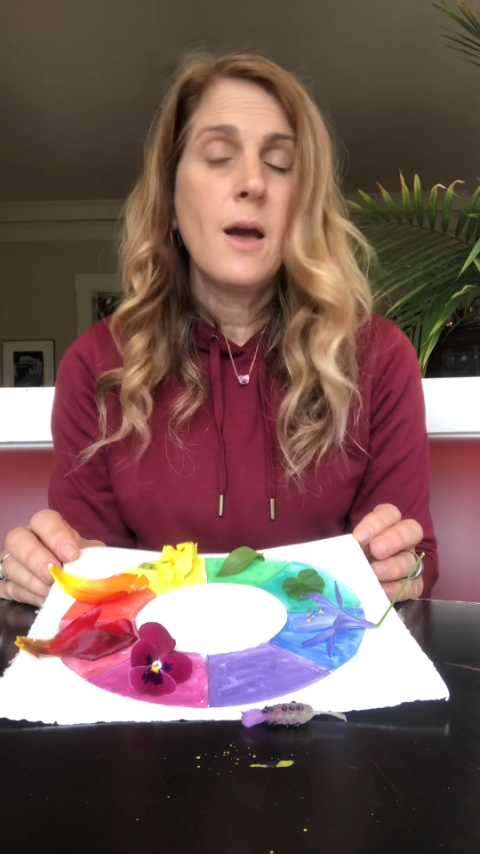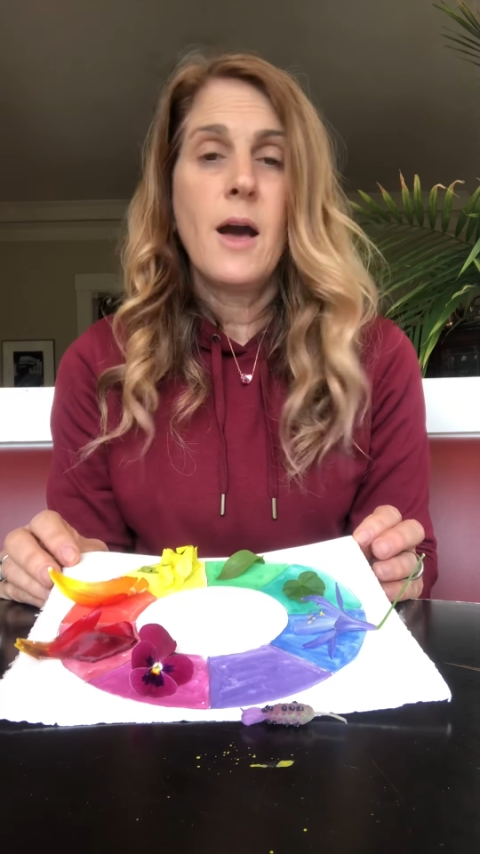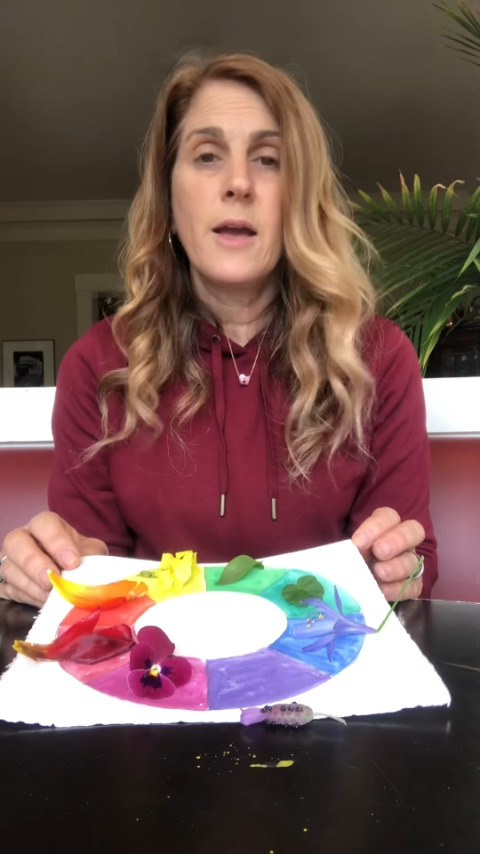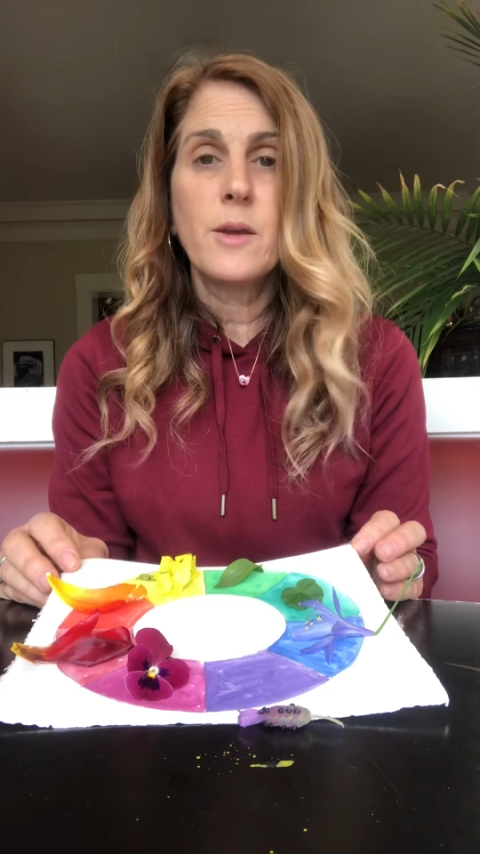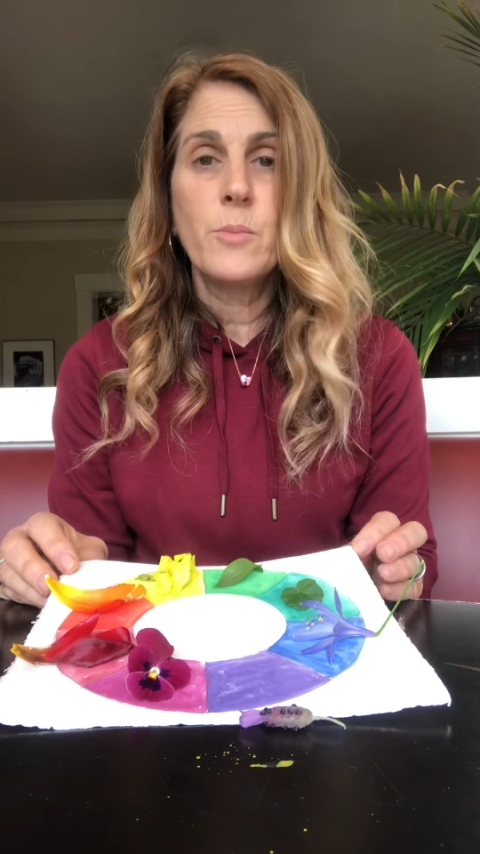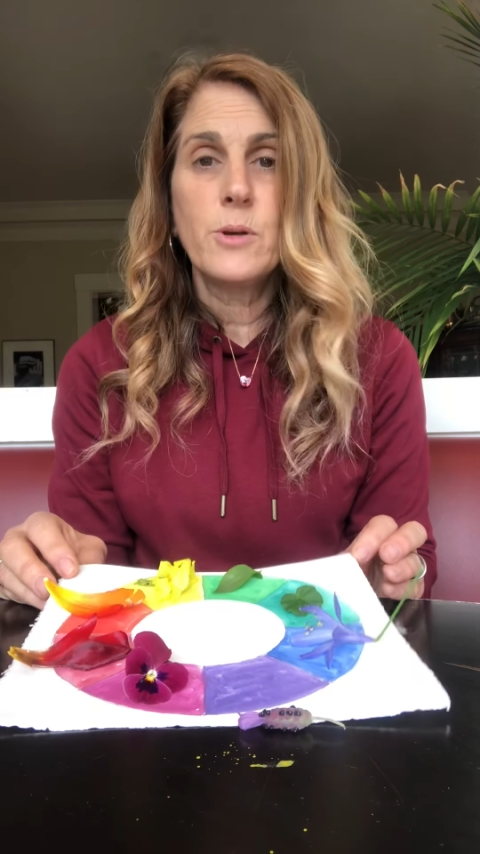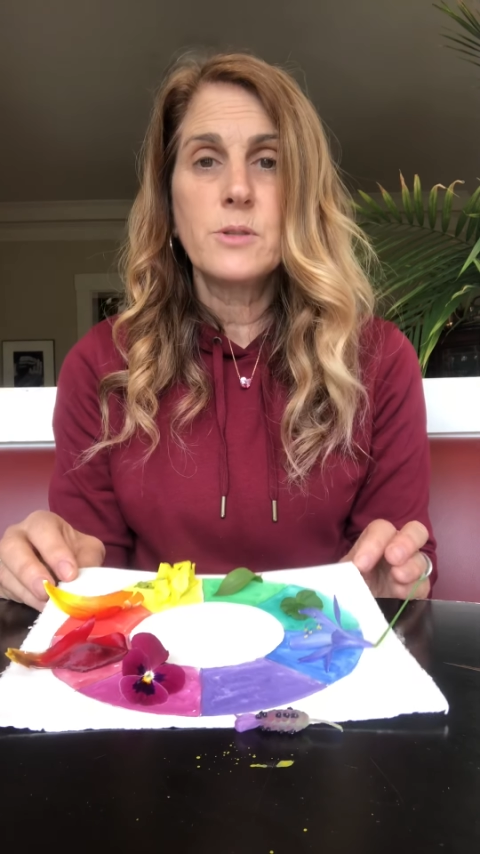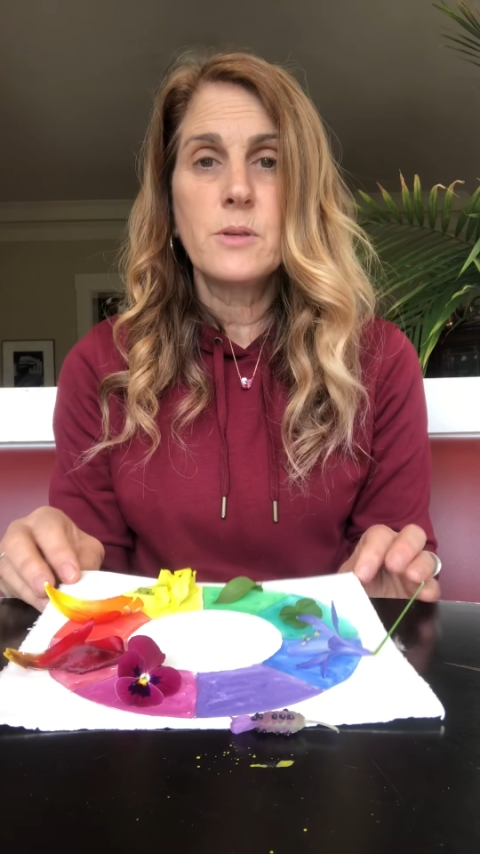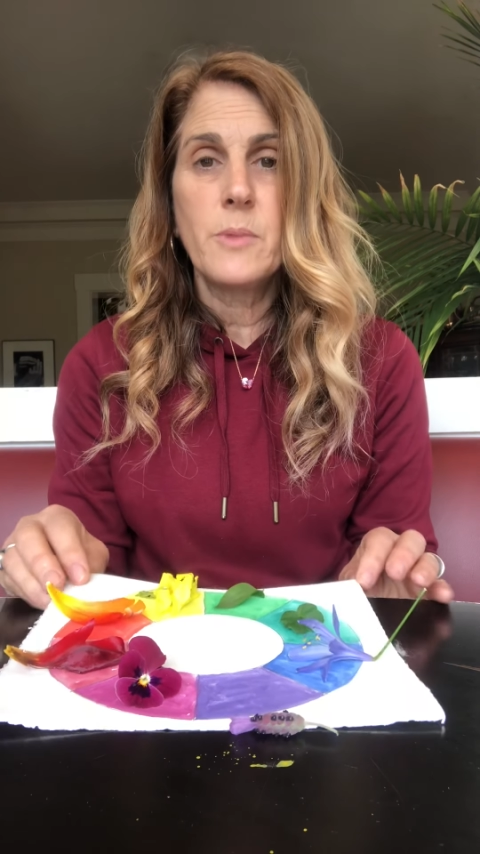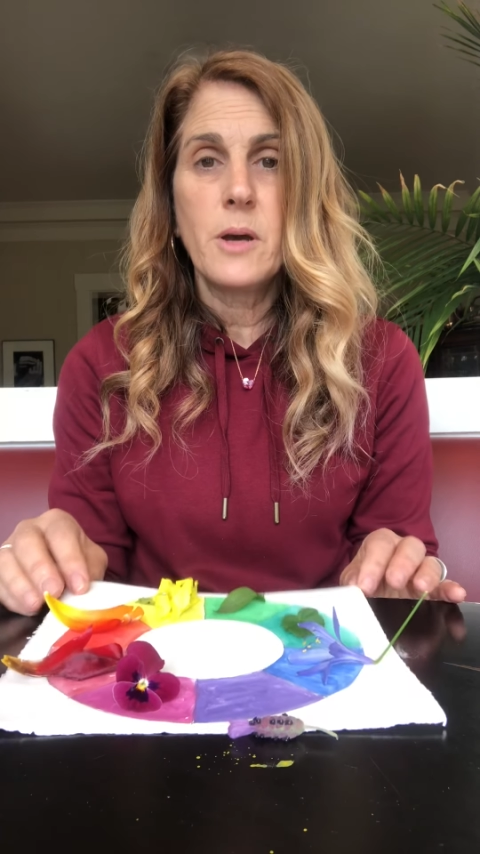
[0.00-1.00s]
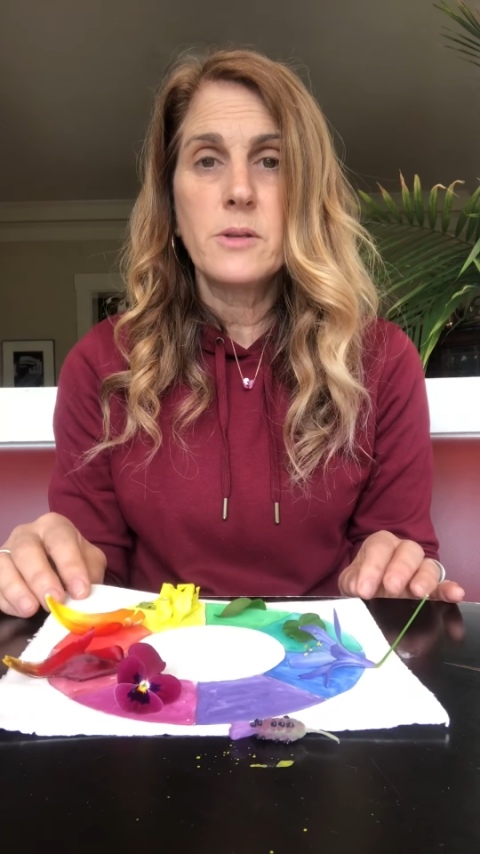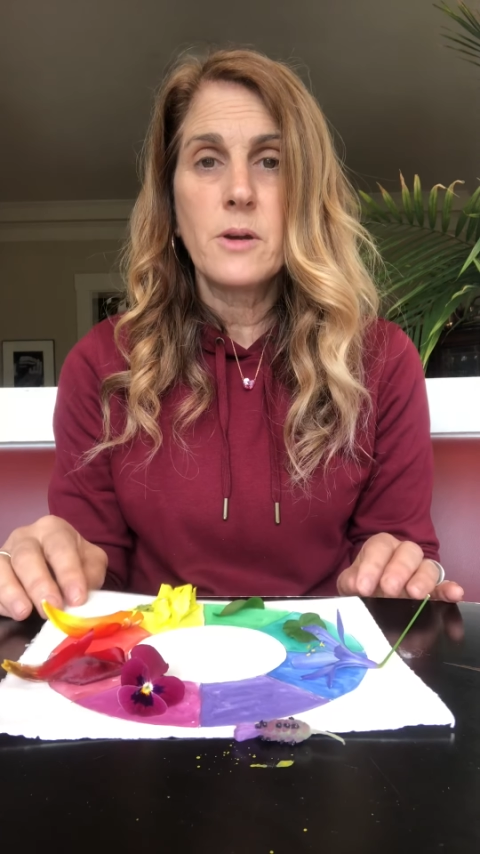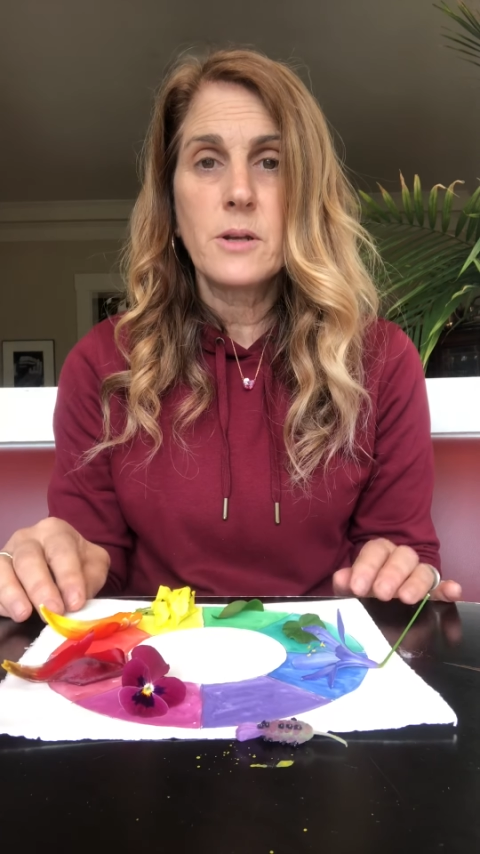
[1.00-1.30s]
I can post them onto our